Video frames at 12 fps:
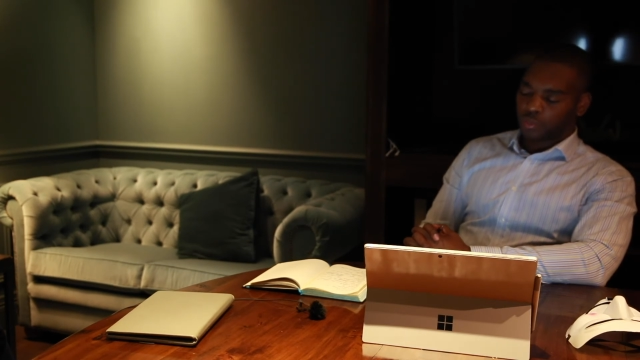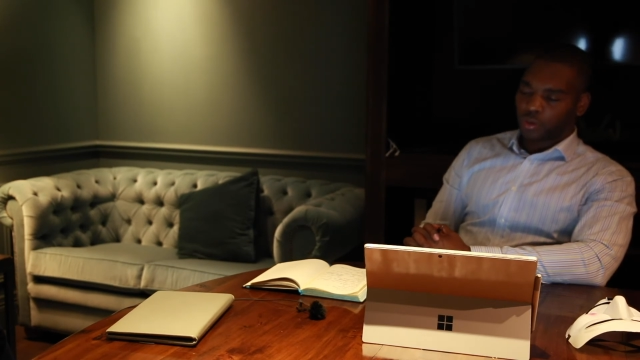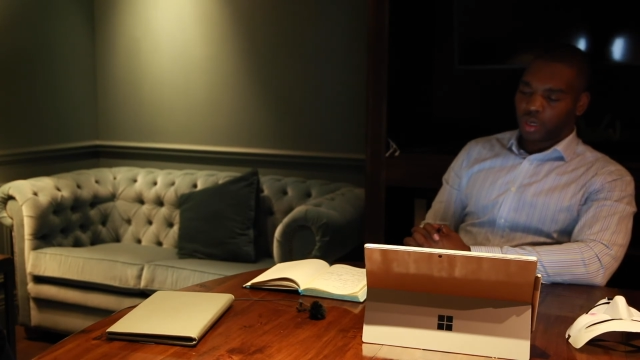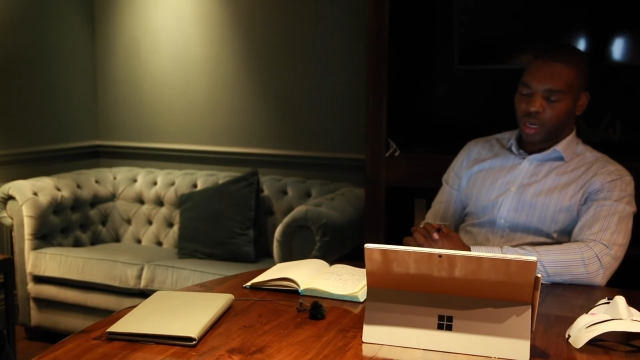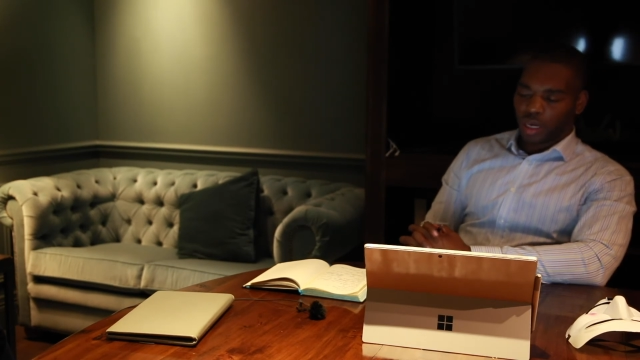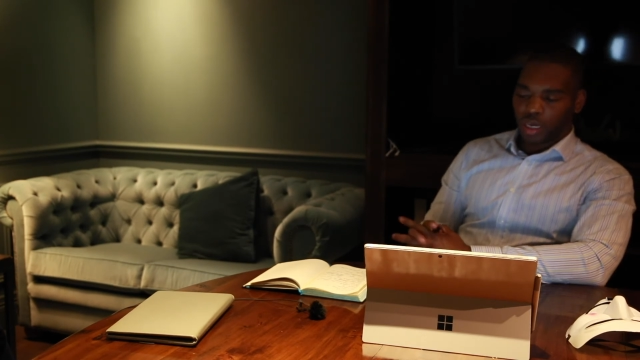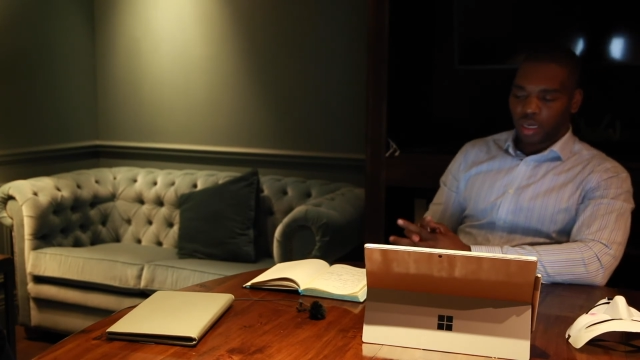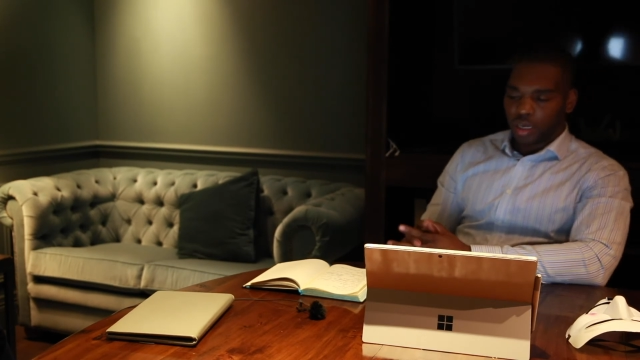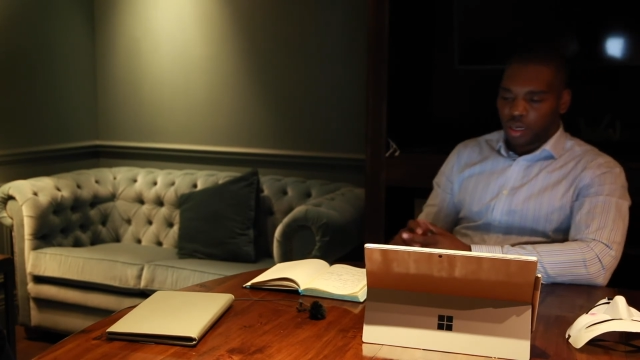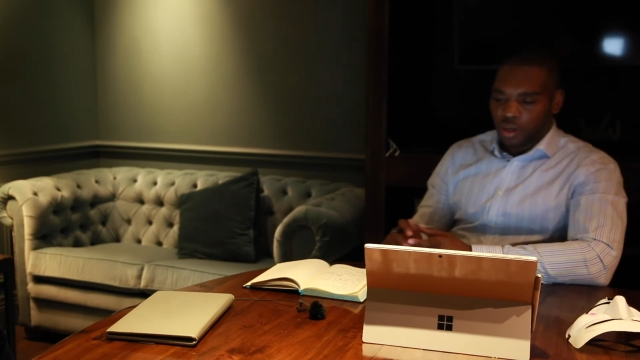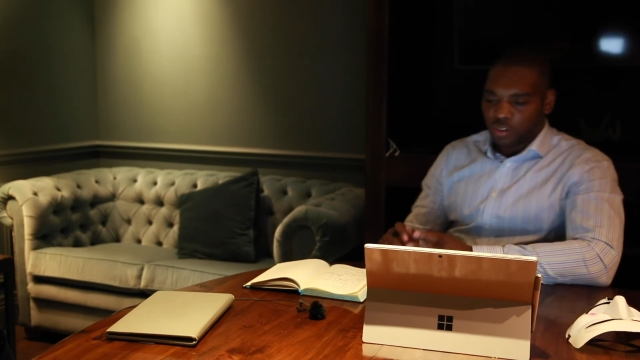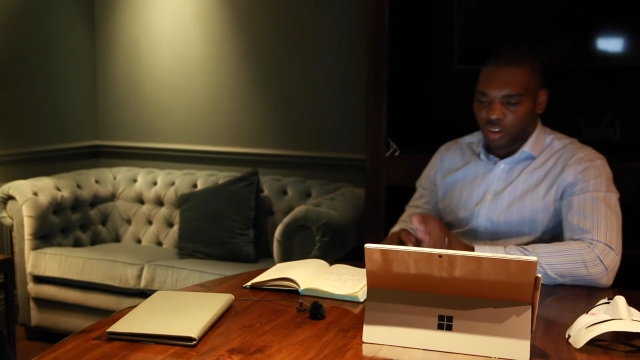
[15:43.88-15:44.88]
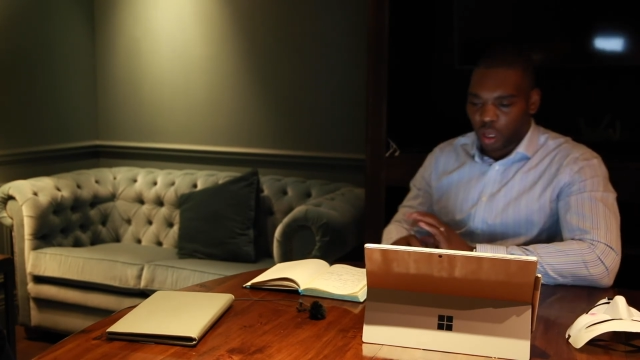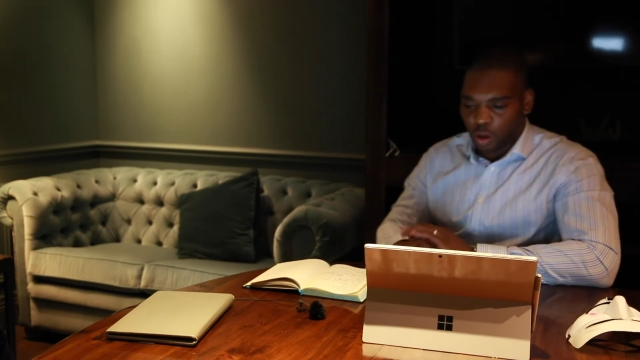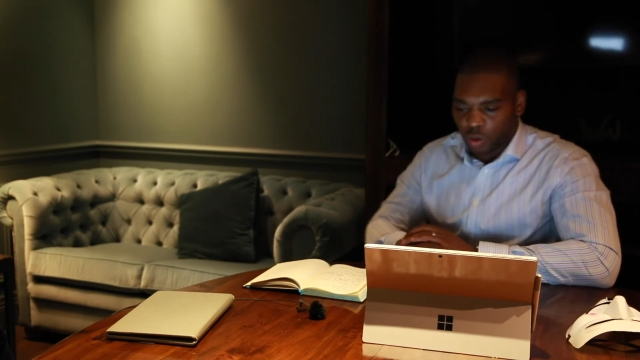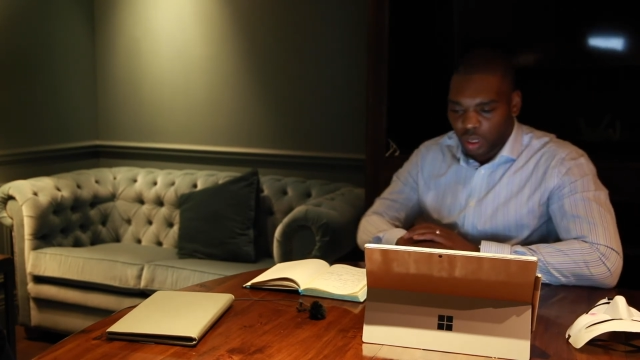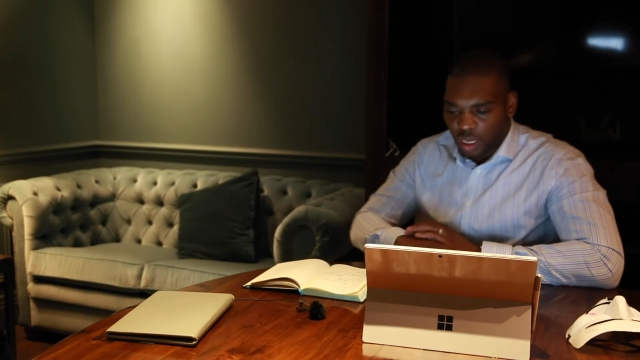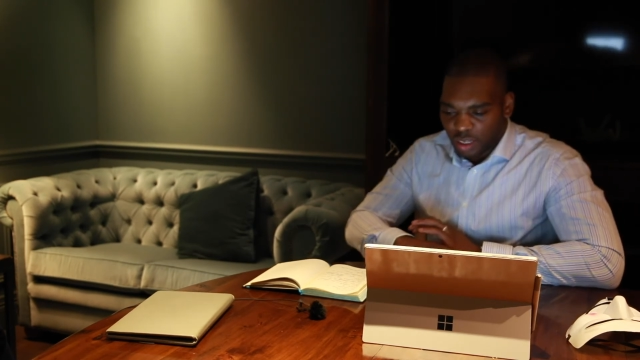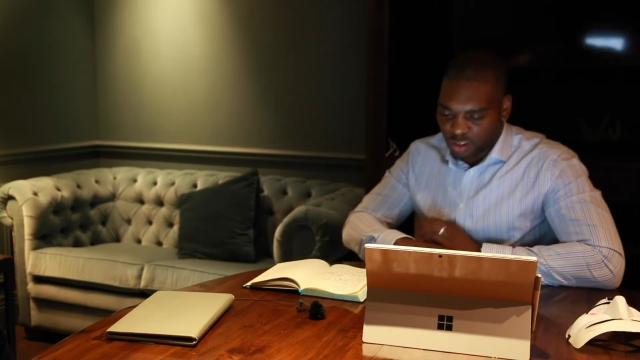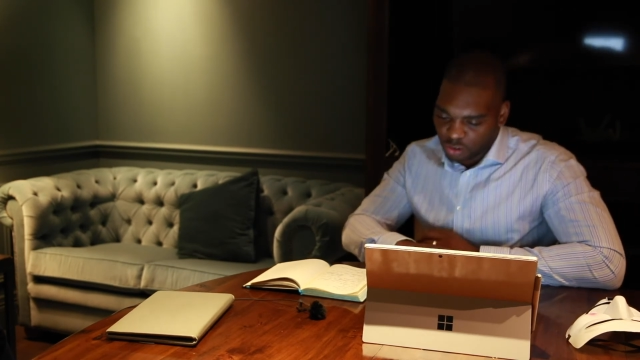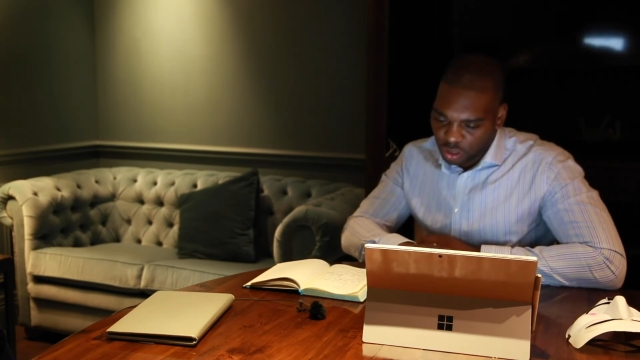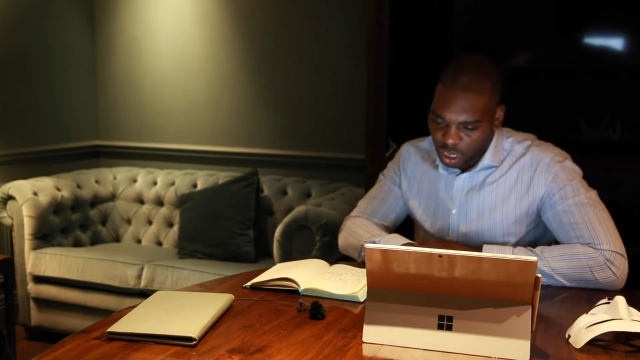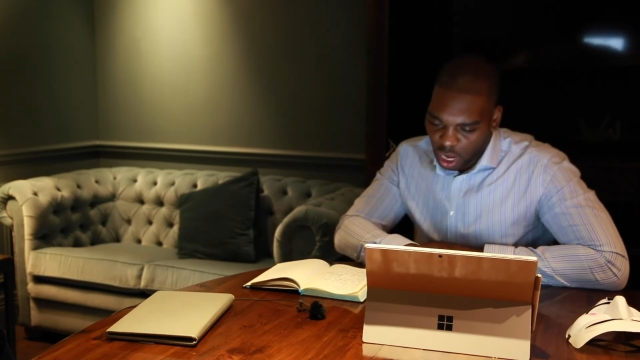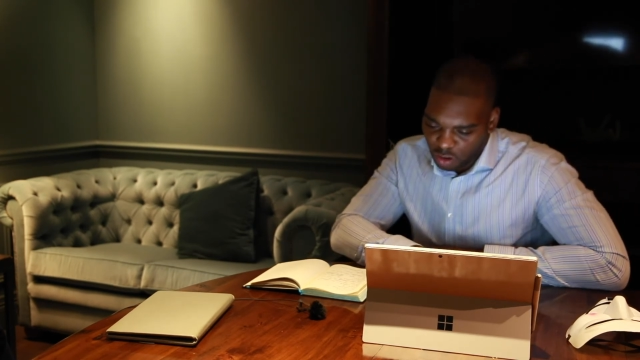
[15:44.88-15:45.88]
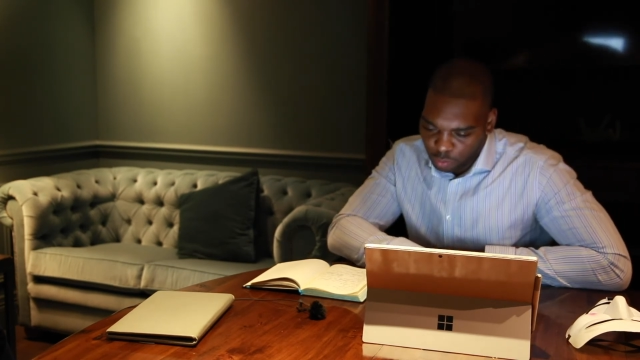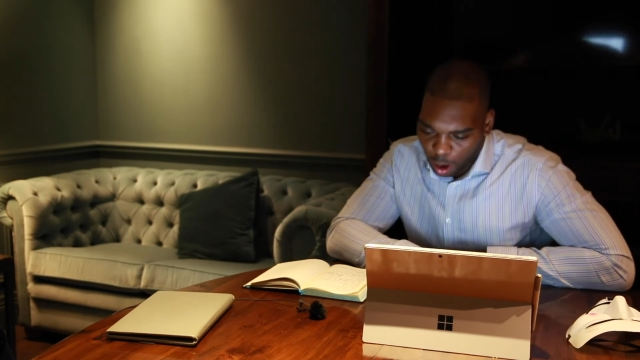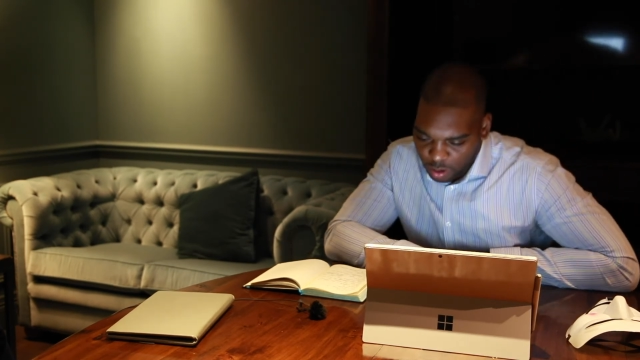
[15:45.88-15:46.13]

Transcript: Okay. So just to kind of